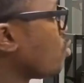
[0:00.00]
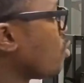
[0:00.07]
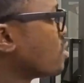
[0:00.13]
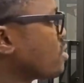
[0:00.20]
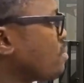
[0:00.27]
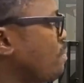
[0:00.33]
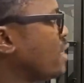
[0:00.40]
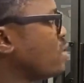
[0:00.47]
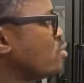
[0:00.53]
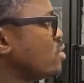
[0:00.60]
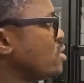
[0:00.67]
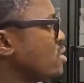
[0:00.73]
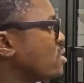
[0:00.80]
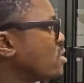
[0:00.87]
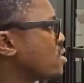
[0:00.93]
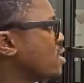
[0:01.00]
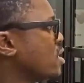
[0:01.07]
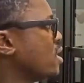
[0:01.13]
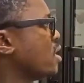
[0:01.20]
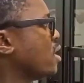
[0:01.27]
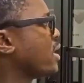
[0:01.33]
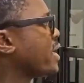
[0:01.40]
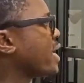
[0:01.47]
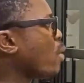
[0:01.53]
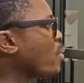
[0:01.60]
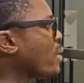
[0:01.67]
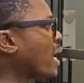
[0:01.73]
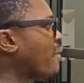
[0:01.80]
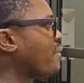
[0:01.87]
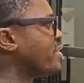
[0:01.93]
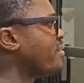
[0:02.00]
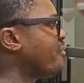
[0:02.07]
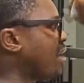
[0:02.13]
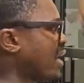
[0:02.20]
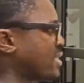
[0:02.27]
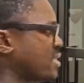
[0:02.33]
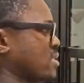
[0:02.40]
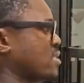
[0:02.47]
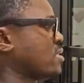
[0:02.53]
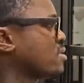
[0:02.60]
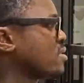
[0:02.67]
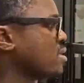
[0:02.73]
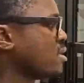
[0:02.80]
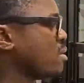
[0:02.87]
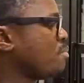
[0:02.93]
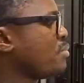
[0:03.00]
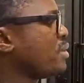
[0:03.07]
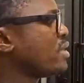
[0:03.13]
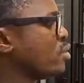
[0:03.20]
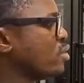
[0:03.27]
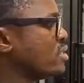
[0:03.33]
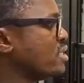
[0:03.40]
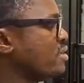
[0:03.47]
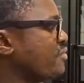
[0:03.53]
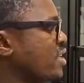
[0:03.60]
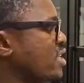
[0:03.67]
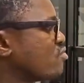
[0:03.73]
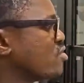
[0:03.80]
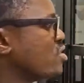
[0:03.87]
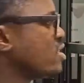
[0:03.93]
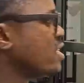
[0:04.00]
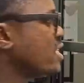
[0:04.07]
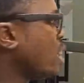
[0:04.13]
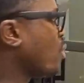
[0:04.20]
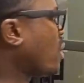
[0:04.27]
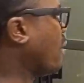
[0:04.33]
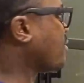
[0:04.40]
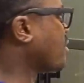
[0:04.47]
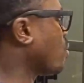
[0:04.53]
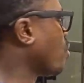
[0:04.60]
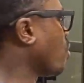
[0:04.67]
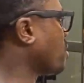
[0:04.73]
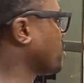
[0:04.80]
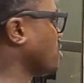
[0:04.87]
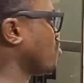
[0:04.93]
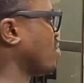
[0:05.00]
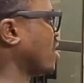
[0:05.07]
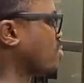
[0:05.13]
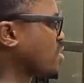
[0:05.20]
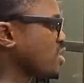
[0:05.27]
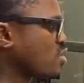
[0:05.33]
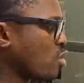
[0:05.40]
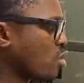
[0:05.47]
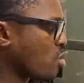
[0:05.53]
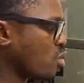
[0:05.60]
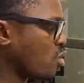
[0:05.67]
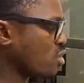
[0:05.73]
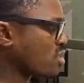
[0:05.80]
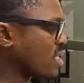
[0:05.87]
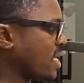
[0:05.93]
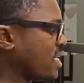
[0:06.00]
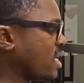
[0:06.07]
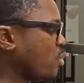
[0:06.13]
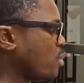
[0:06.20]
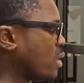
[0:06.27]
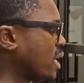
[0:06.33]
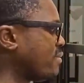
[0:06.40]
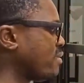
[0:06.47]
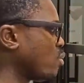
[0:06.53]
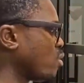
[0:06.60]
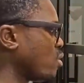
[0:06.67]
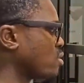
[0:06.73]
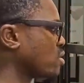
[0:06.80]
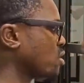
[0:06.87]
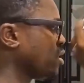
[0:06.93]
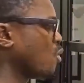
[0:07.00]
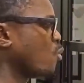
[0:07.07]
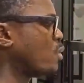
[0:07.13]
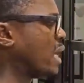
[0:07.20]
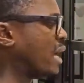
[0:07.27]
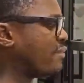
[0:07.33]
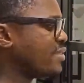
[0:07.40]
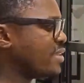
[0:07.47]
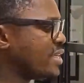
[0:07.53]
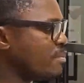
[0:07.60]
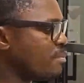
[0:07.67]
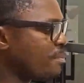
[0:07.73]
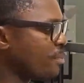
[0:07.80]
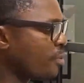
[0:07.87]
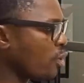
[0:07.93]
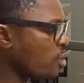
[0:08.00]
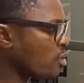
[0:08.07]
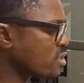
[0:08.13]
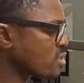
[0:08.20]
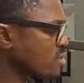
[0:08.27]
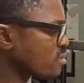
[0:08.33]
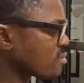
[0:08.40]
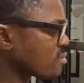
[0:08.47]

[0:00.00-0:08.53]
what? Per unit. Here we have the VAT paid on the inventory. Here we have the what? Transportation cost. And here we have the what? We have the import